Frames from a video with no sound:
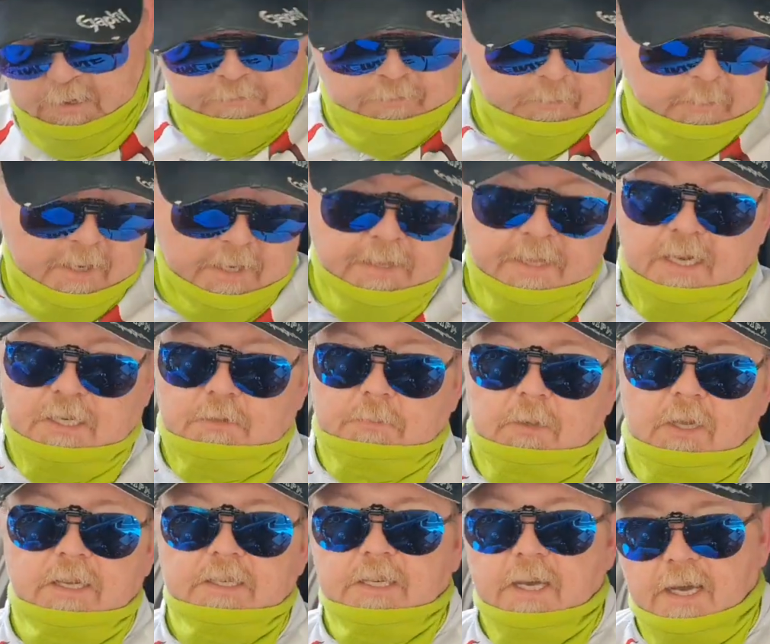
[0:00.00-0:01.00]
For me, that's
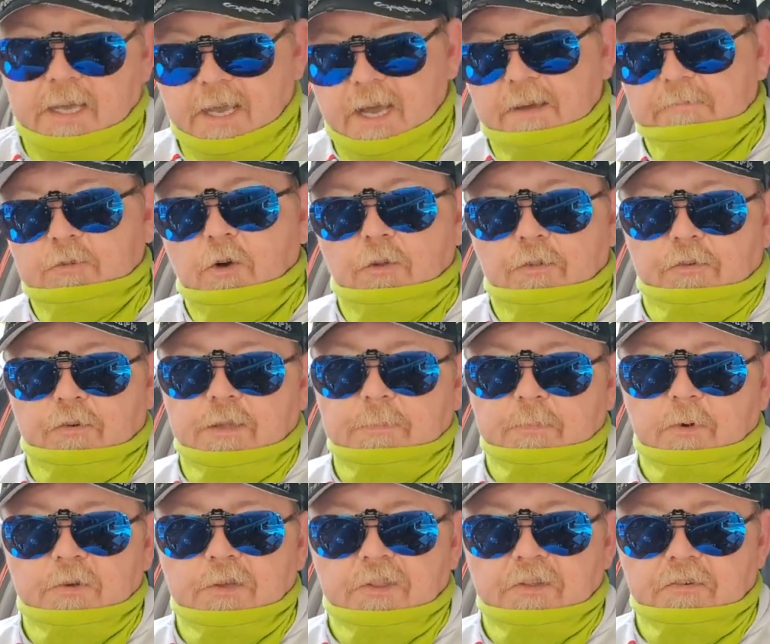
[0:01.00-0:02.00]
plenty. I have got
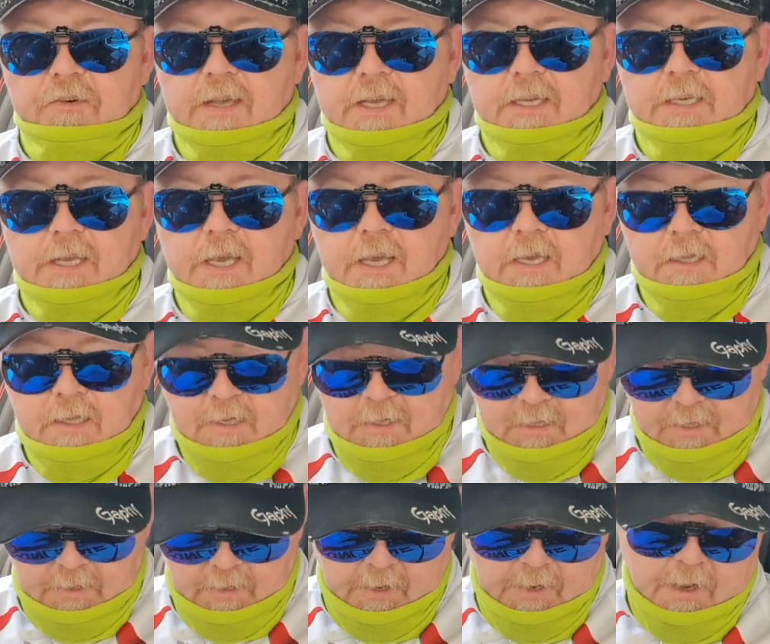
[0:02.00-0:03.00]
3.3 in here
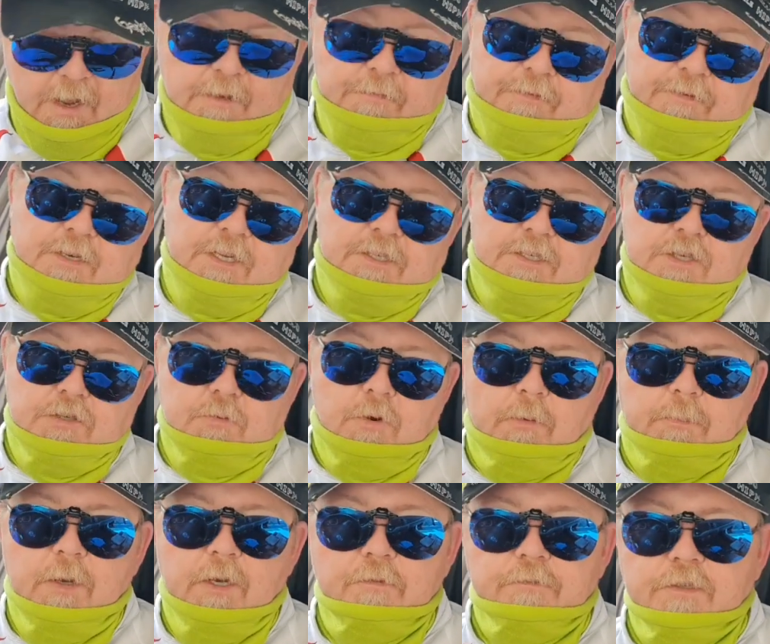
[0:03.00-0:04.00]
if I need to
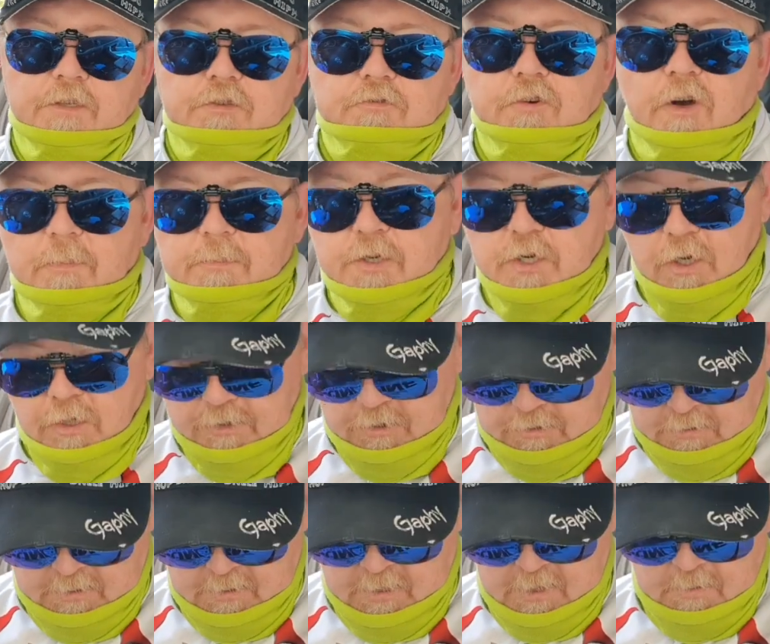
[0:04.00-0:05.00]
swap over to drop shot,
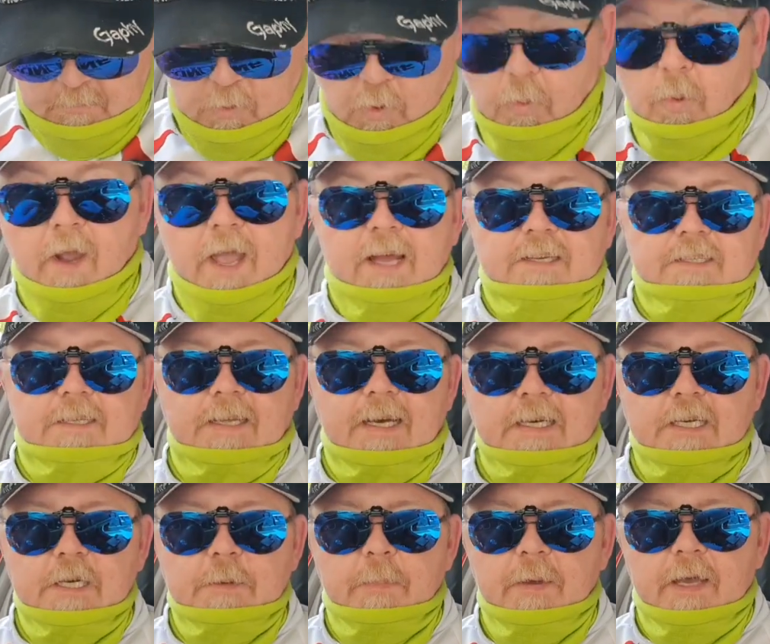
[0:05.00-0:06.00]
but we'll get to
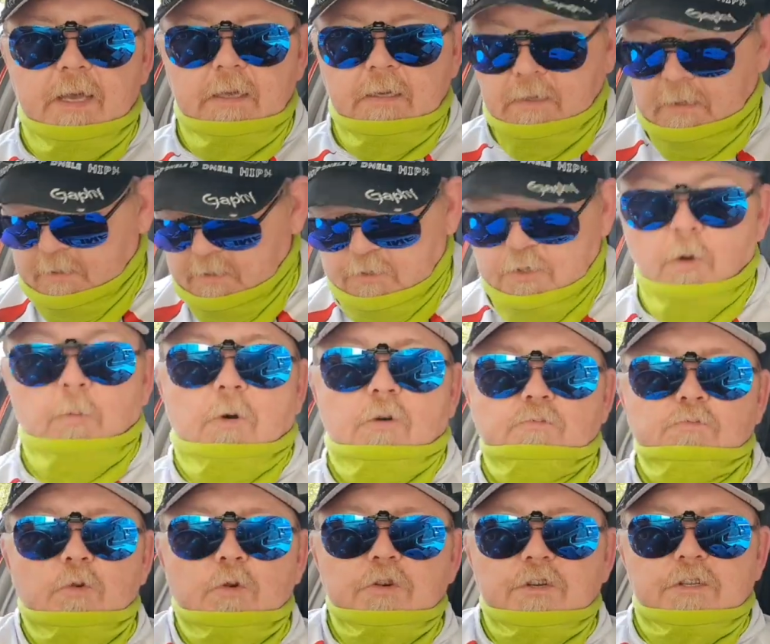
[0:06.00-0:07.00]
that in a bit. Don't
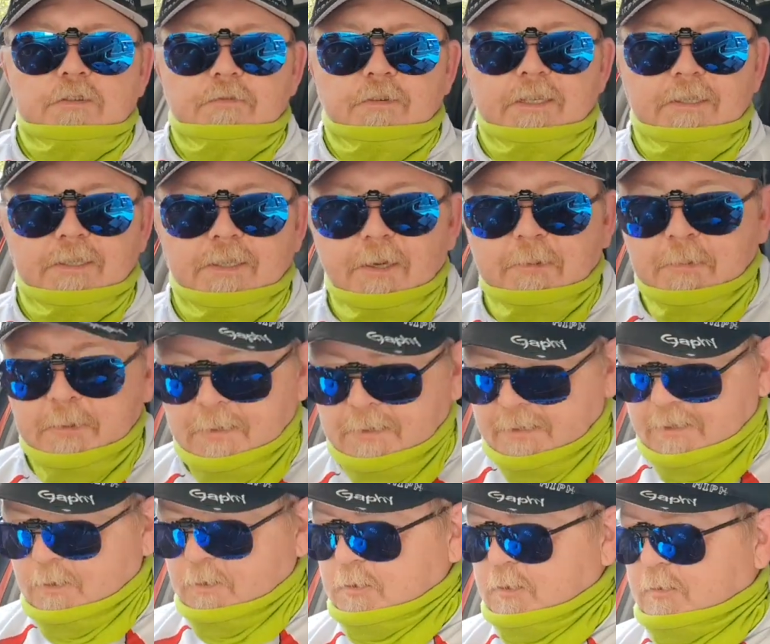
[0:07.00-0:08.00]
want to rush the video
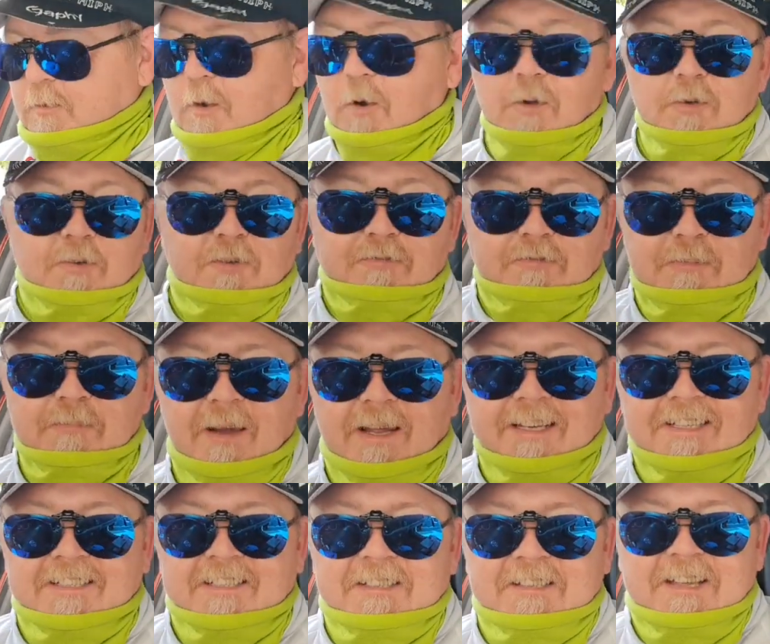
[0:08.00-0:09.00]
because I've got nothing
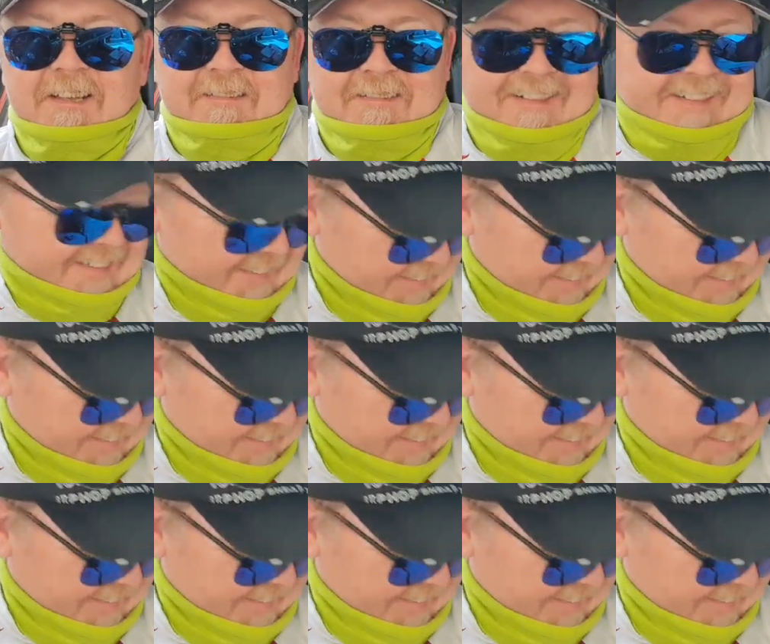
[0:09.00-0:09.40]
better to do.